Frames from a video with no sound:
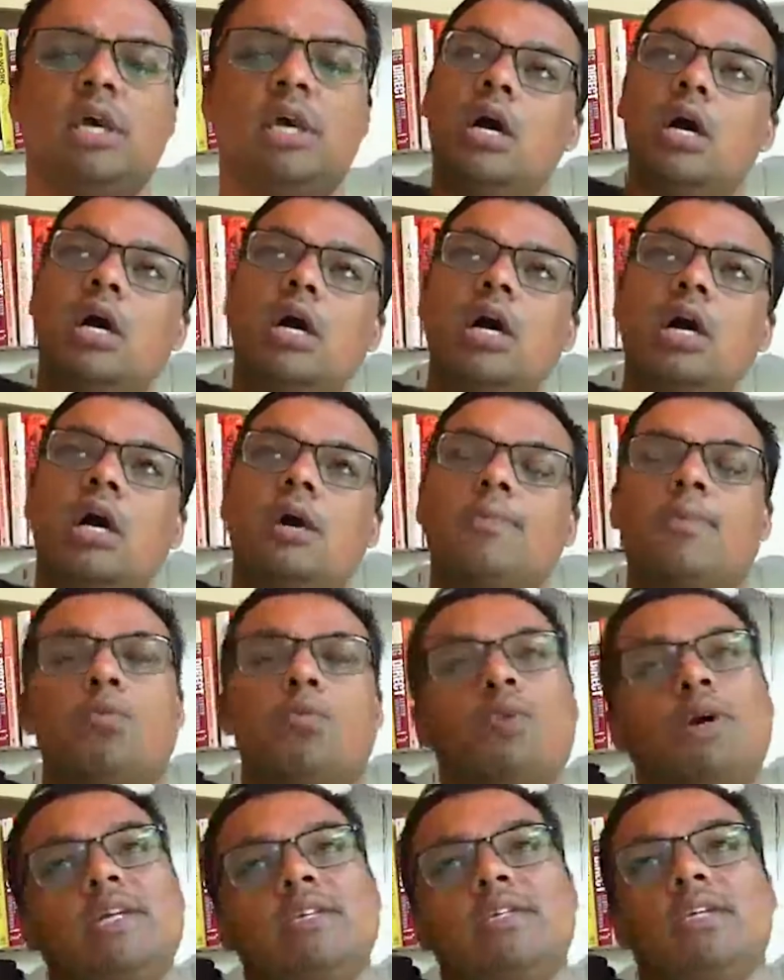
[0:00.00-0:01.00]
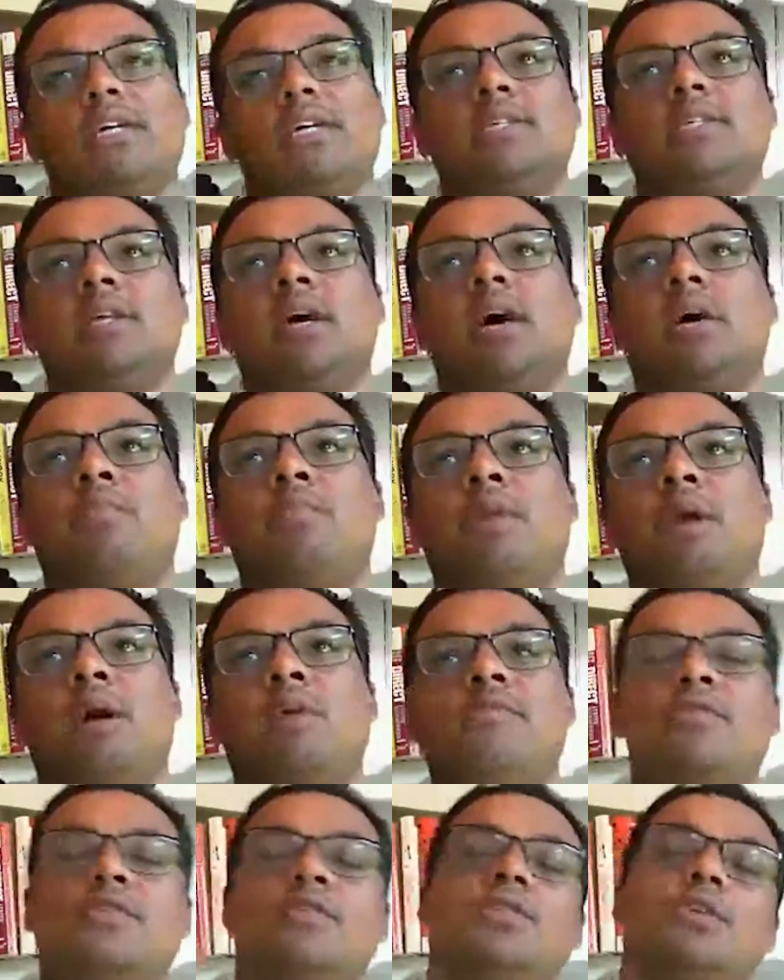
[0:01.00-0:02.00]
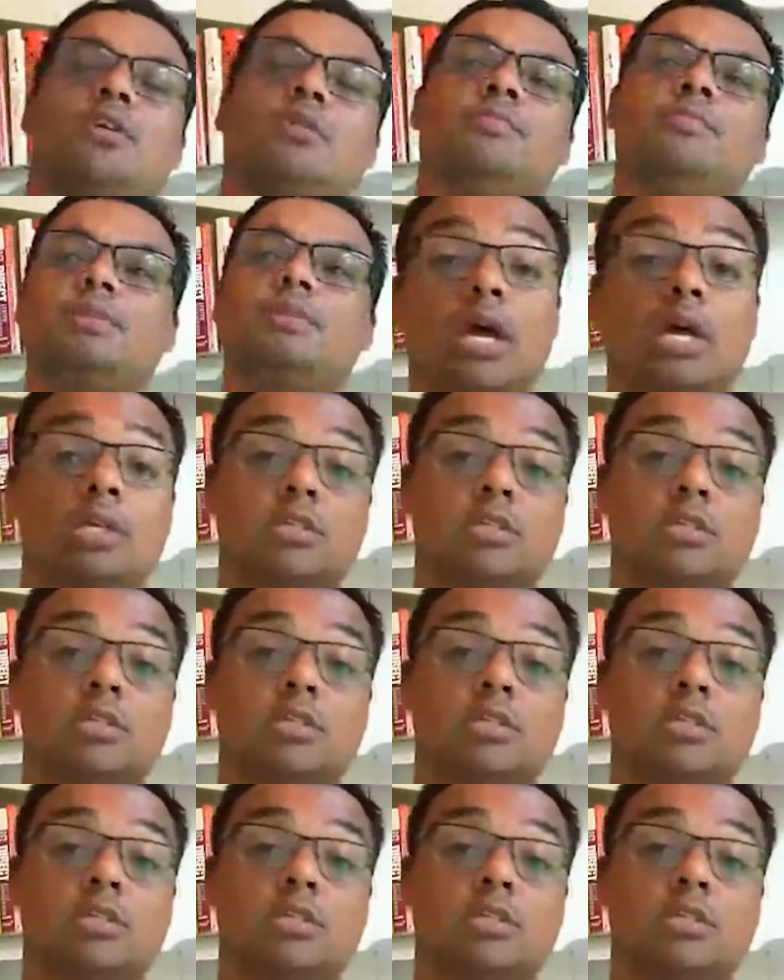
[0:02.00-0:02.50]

but when should I start applying for jobs?